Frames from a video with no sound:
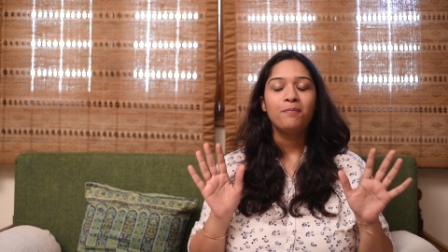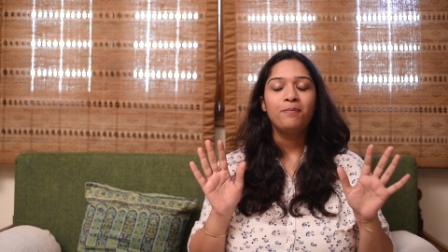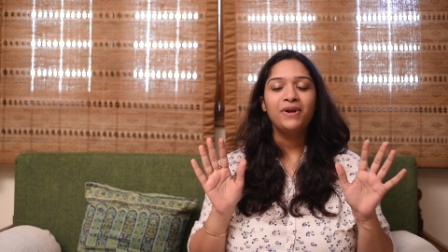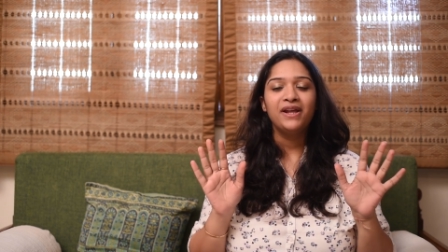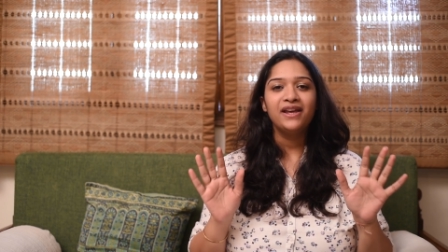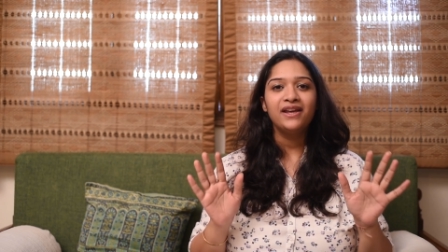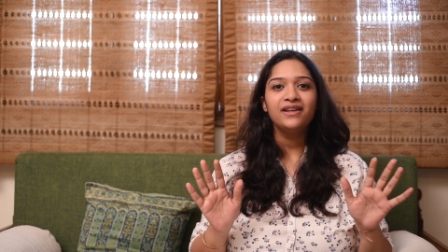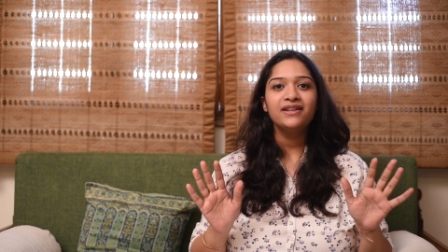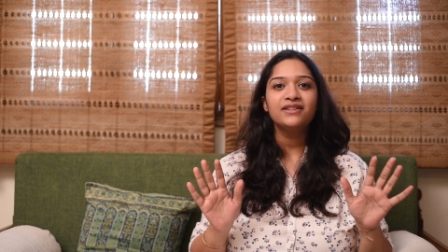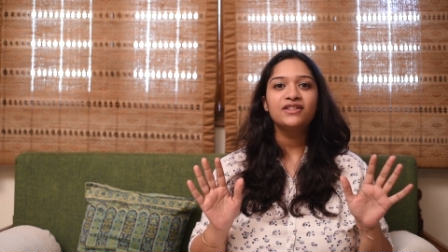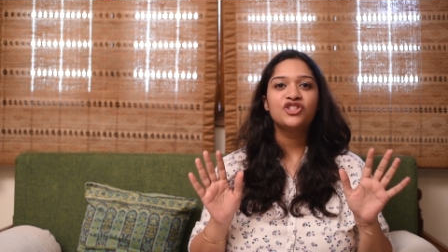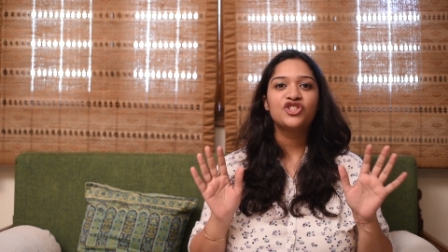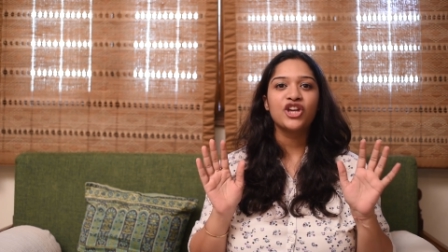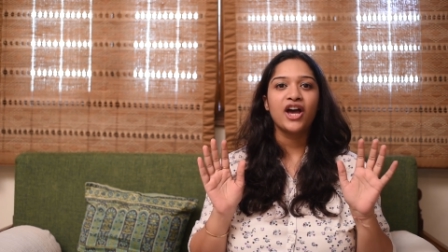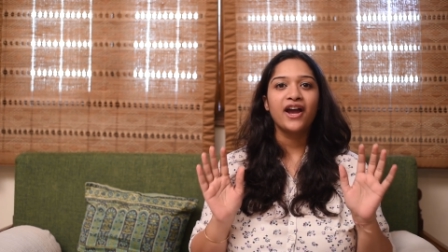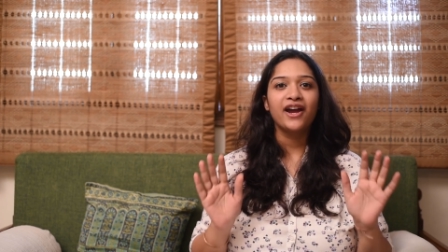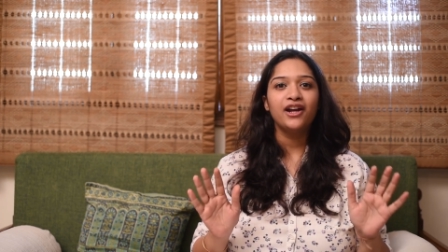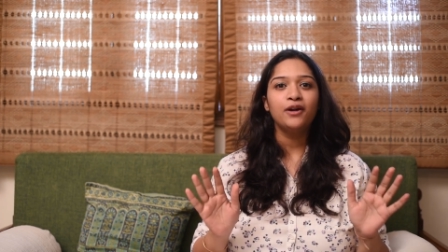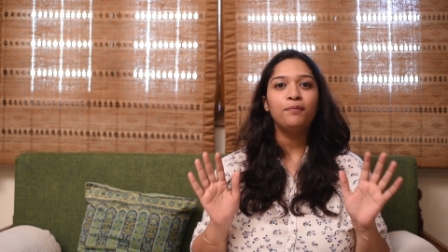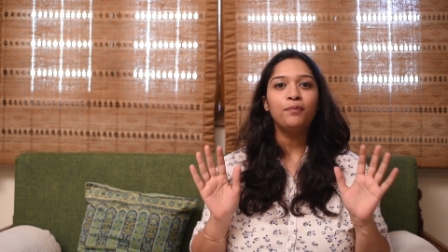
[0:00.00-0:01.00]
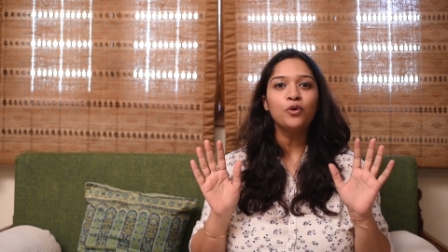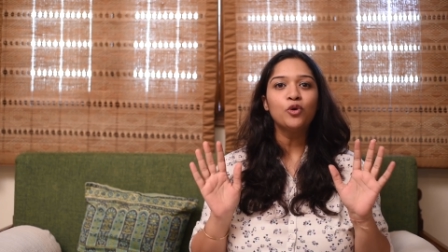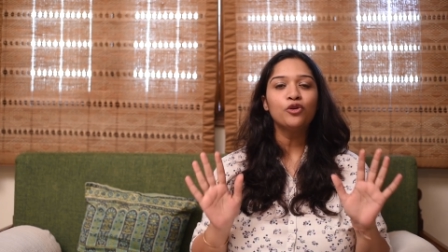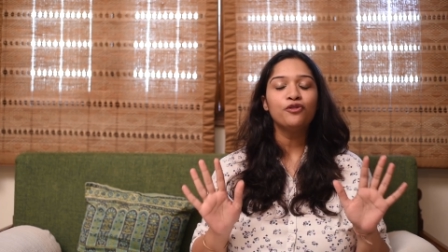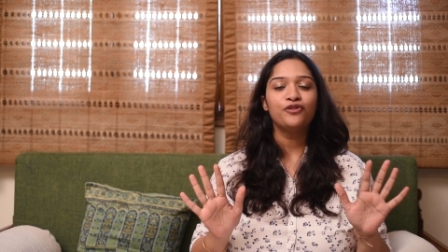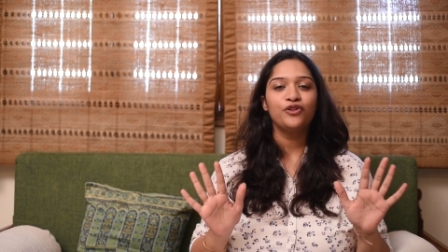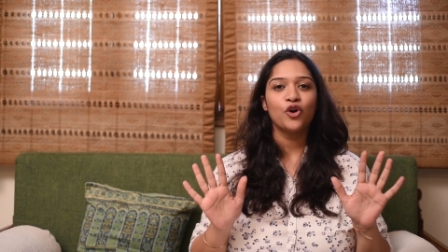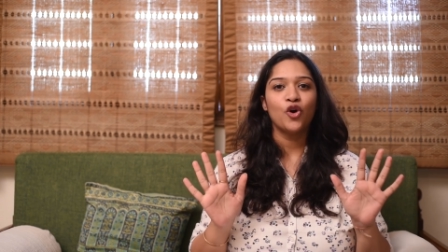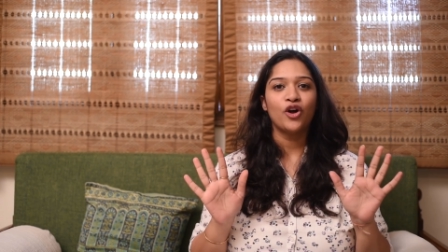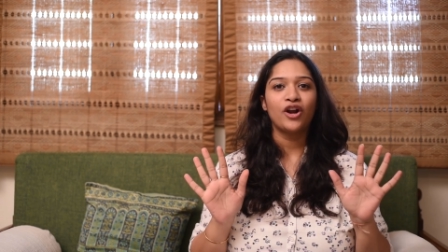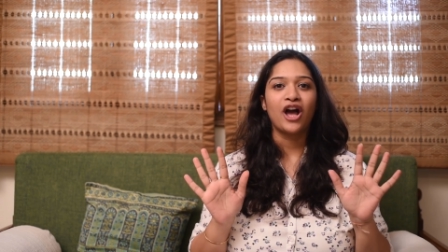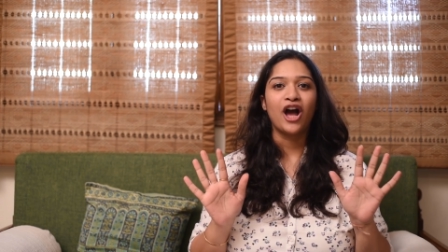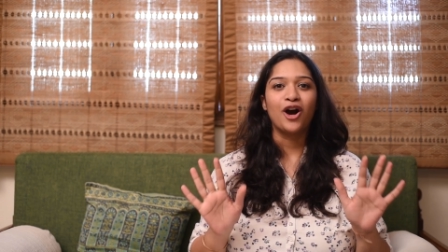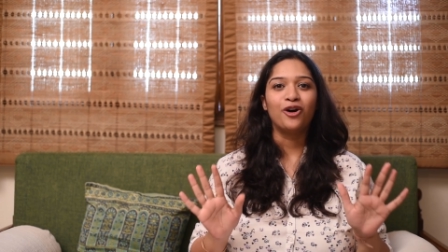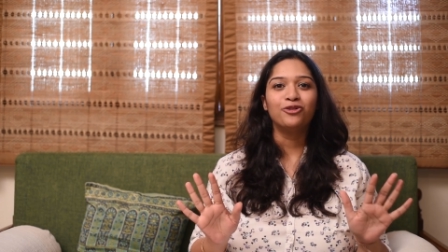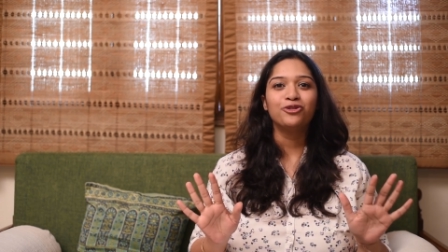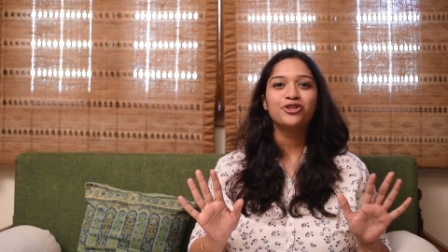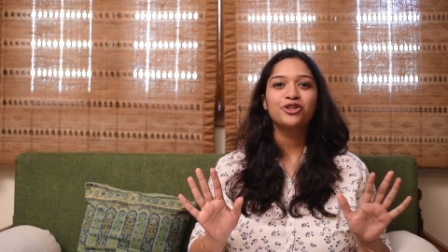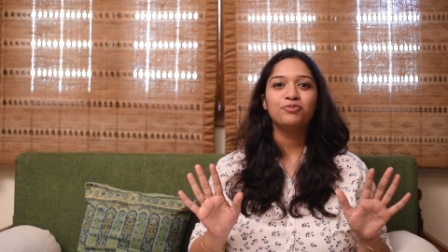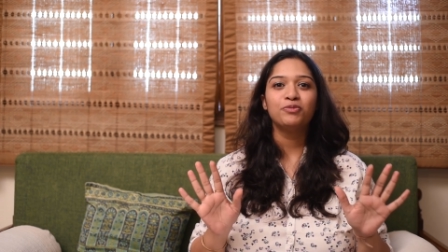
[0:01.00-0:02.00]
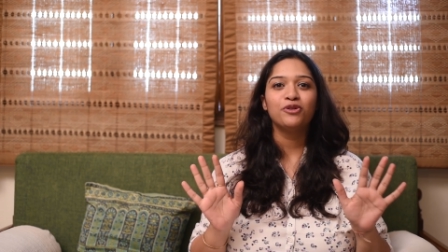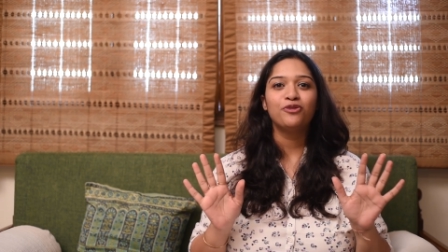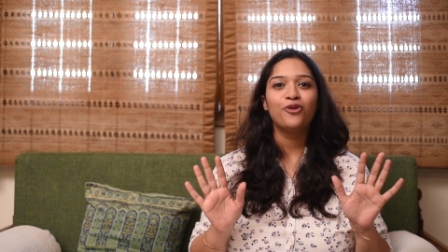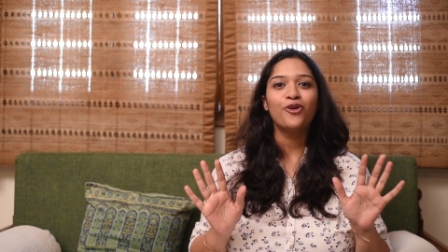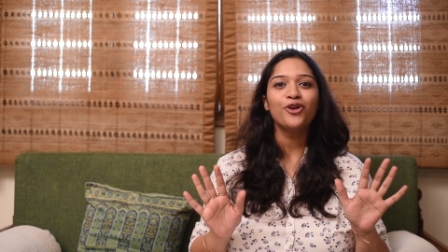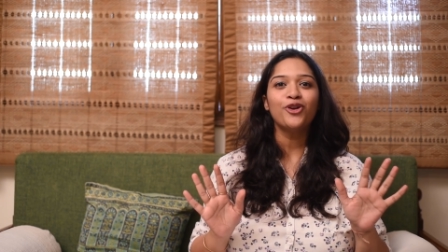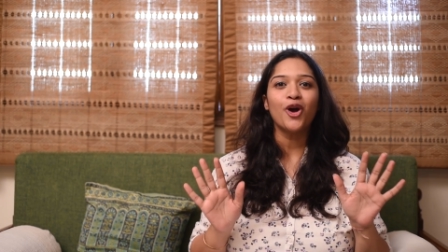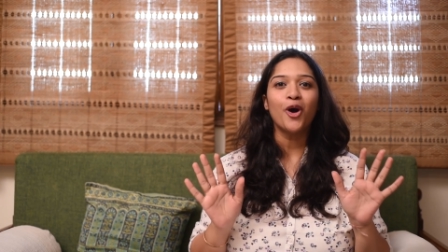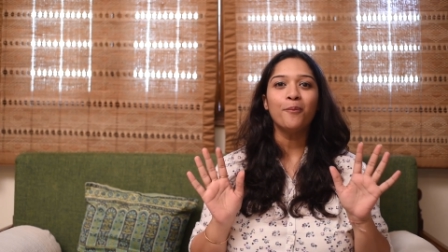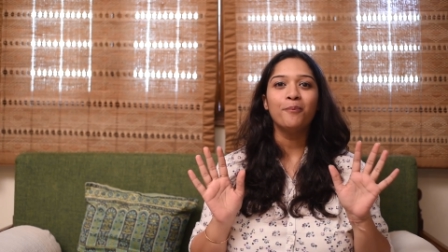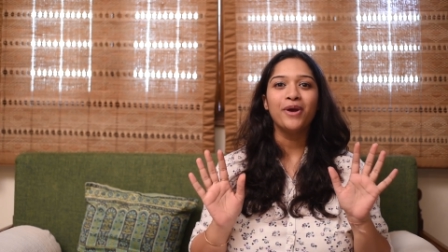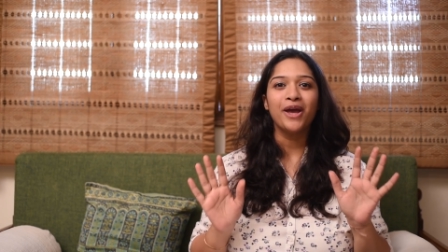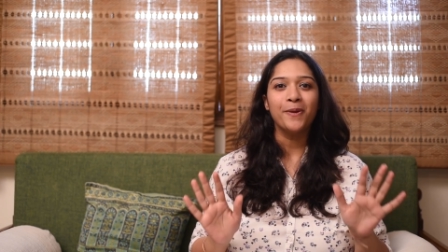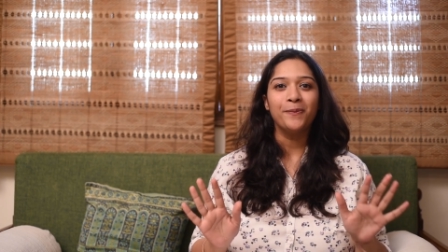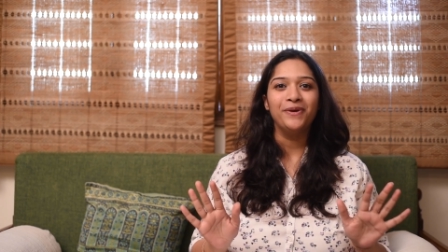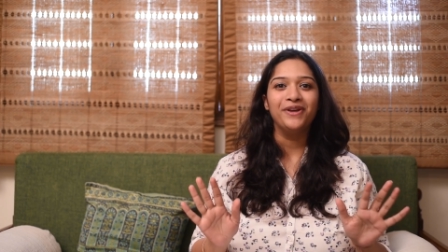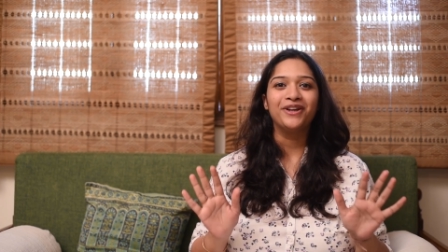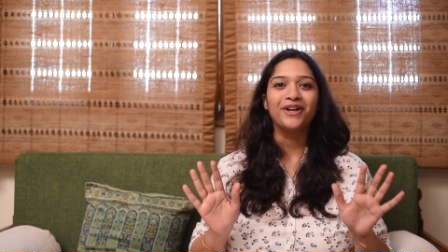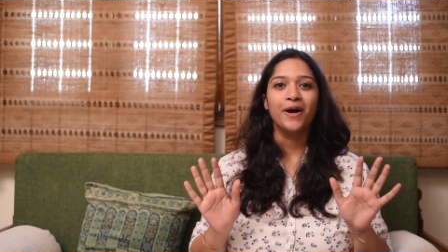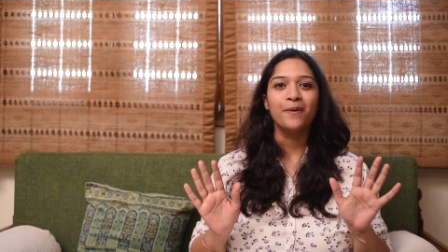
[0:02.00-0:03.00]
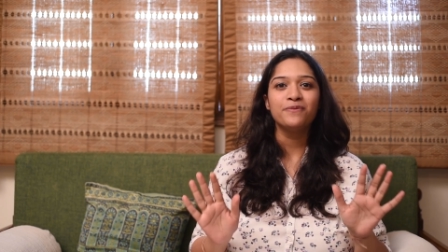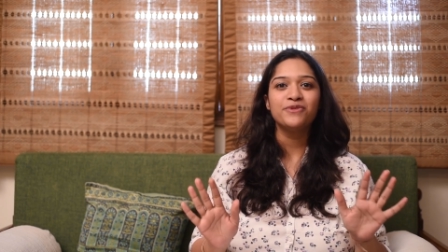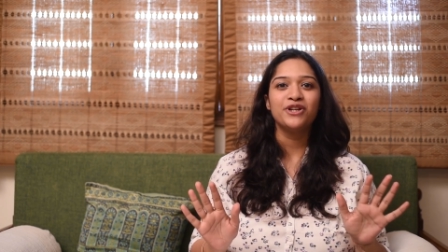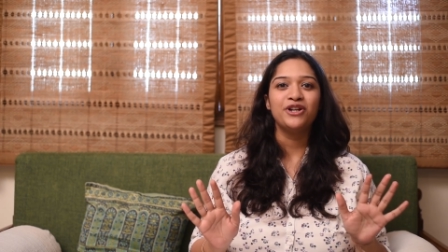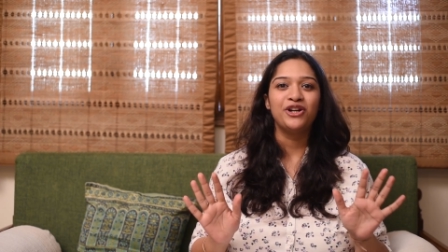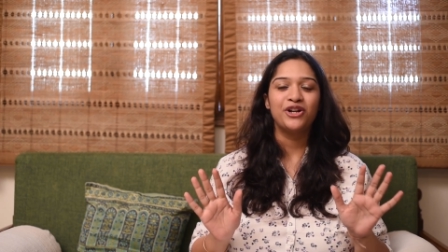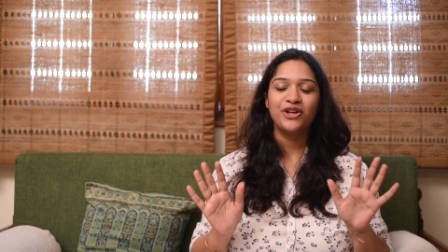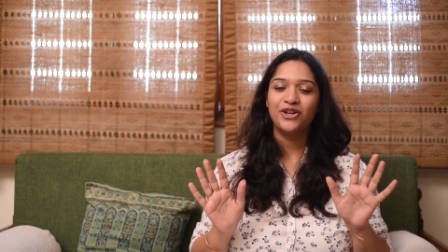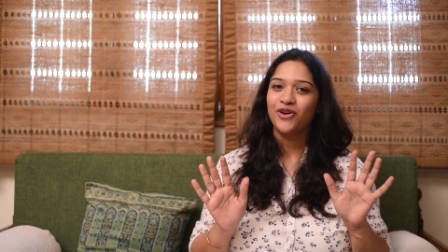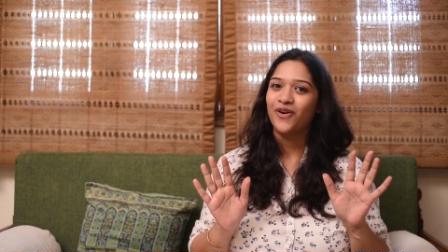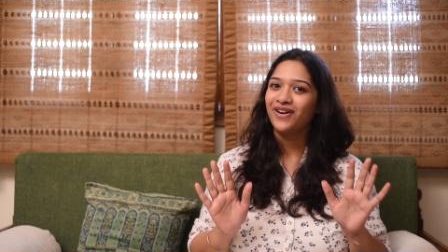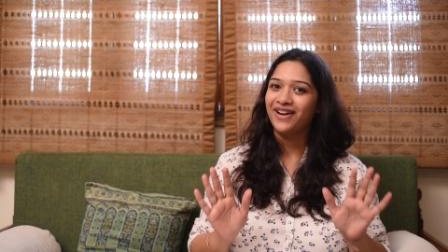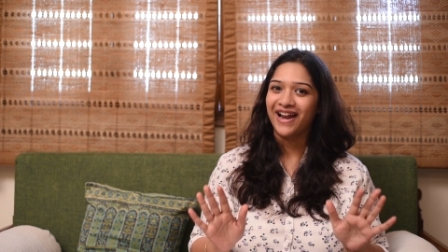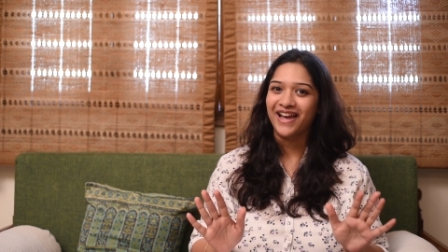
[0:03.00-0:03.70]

Please child-proof your house before your baby comes into your